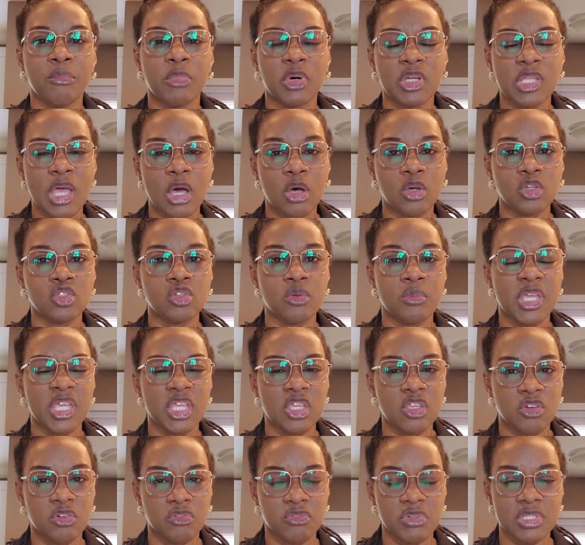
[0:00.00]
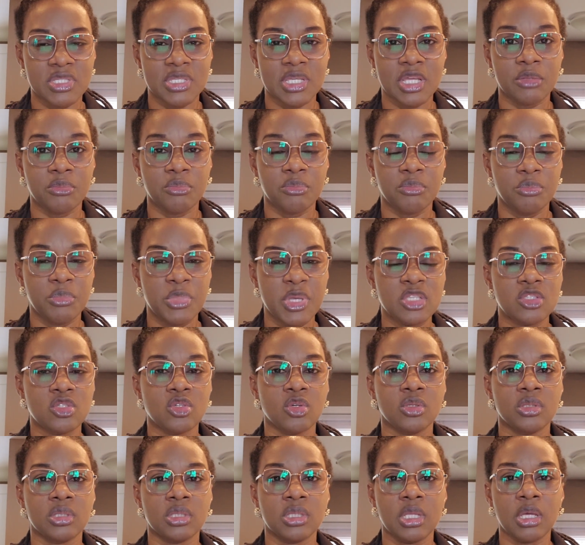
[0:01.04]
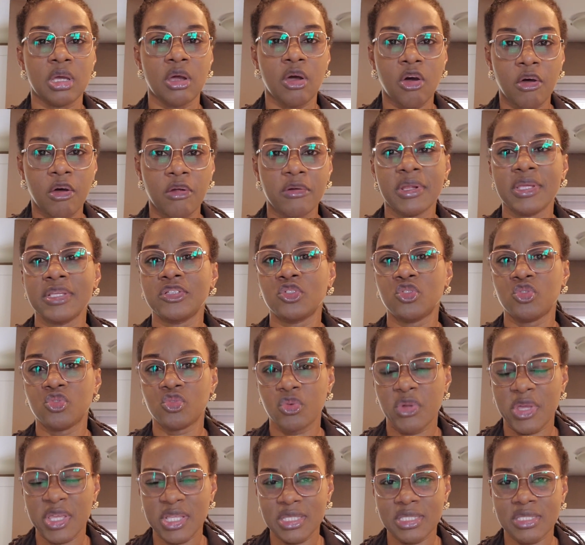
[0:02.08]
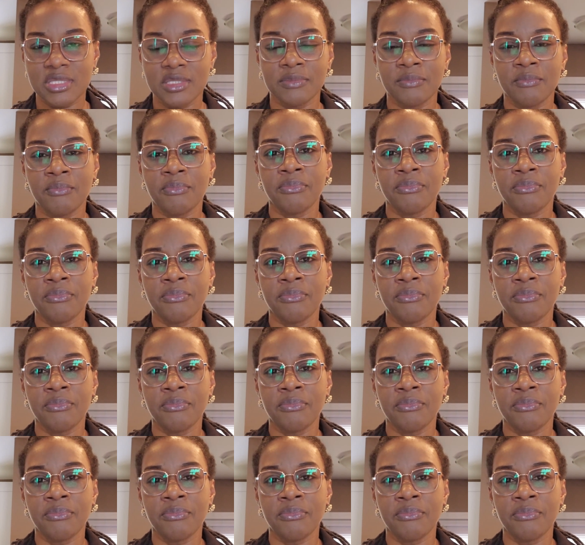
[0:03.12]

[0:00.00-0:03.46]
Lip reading: but you're also making your research based on the current trends.